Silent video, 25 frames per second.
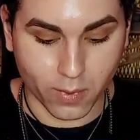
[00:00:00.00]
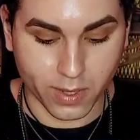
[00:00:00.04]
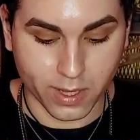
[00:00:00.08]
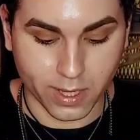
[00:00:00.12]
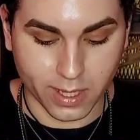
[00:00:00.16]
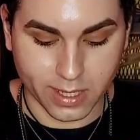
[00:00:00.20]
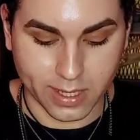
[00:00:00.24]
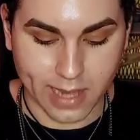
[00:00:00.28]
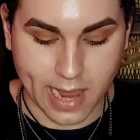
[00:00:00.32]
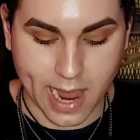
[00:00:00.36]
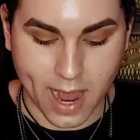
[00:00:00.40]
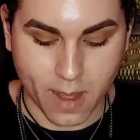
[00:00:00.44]
when
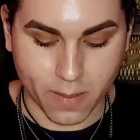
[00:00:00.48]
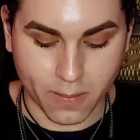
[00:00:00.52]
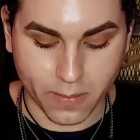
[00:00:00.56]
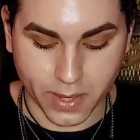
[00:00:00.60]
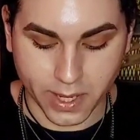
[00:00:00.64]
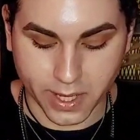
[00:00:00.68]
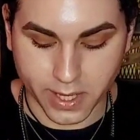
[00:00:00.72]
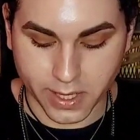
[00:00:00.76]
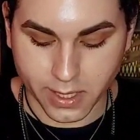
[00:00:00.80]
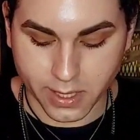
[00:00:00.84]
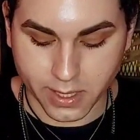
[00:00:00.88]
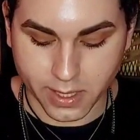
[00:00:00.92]
this
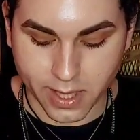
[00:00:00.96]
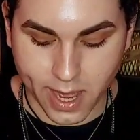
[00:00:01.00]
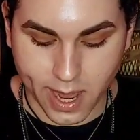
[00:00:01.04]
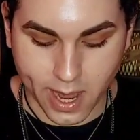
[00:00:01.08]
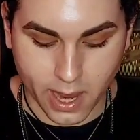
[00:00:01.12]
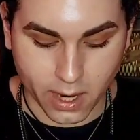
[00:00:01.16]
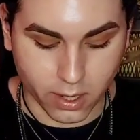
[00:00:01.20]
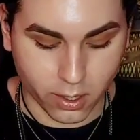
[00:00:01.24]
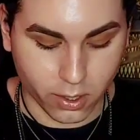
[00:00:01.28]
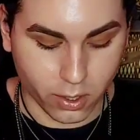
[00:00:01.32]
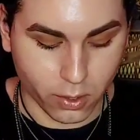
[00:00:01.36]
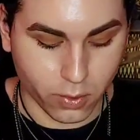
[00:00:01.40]
happens
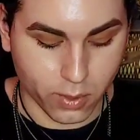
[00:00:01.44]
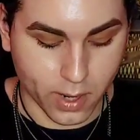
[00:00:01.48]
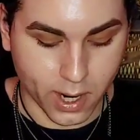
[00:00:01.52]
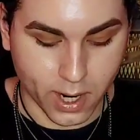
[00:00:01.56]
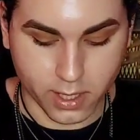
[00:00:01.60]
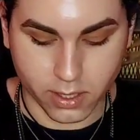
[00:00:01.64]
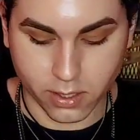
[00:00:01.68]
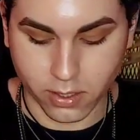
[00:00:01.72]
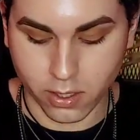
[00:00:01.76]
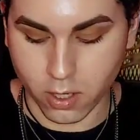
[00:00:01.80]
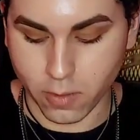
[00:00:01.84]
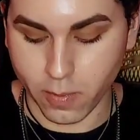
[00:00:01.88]
that you
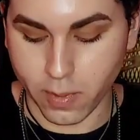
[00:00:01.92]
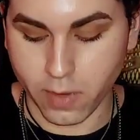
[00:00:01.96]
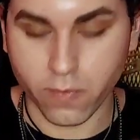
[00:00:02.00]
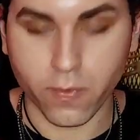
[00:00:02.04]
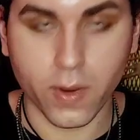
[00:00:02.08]
guys are going to be